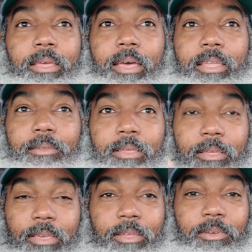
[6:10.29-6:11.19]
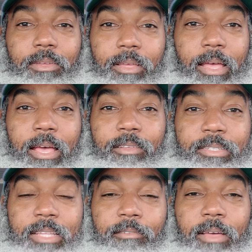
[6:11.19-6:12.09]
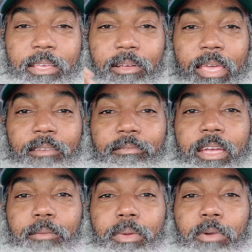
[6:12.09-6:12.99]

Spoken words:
And always have a little environment.